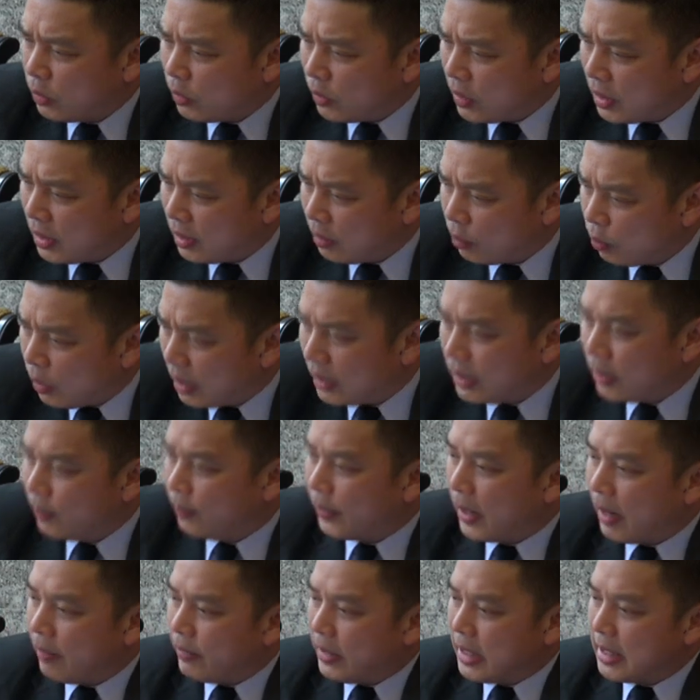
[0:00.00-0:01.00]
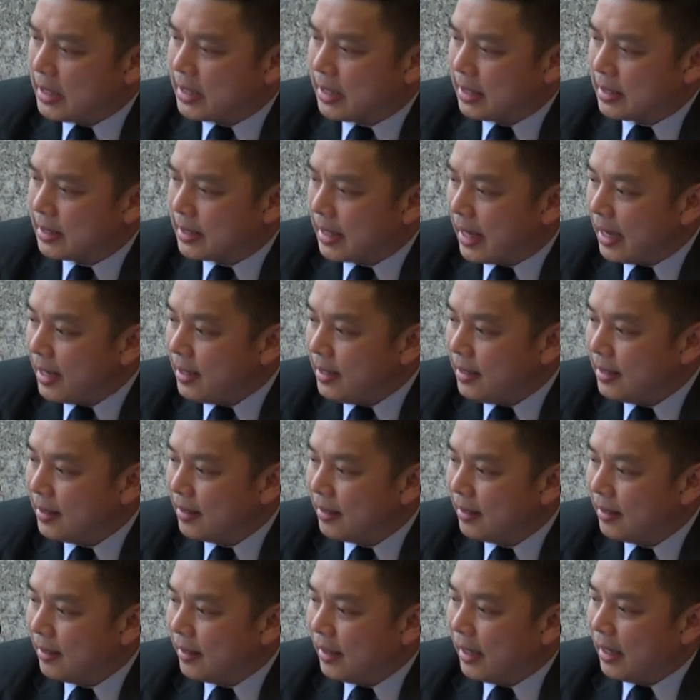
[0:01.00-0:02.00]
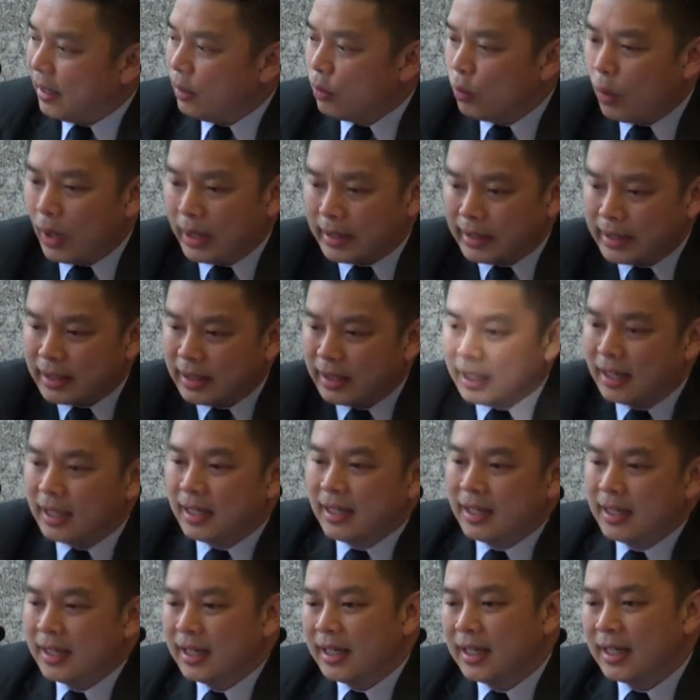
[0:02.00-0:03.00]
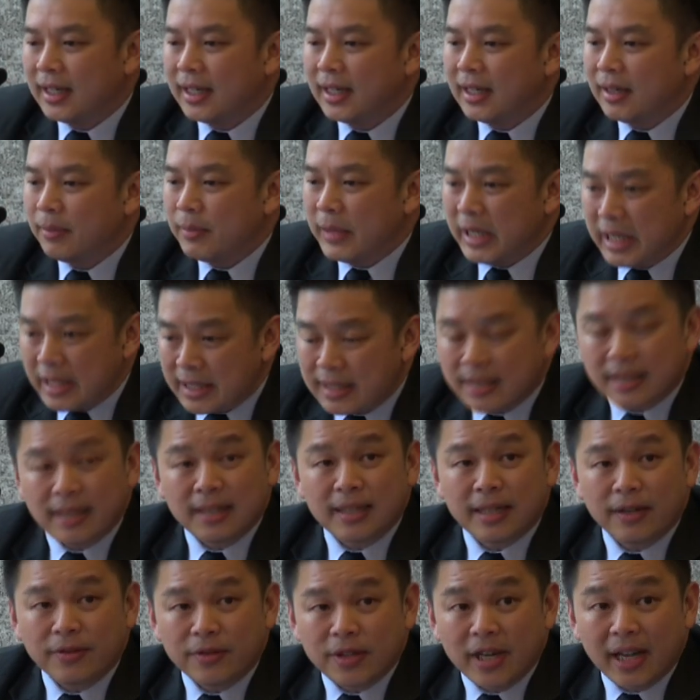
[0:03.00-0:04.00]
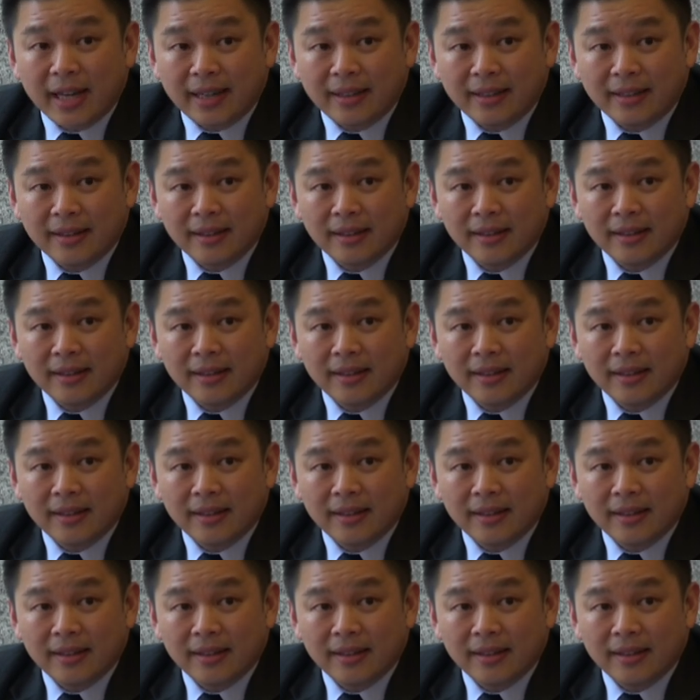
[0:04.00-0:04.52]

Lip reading: between what the Prime Minister said and what the ministers have said.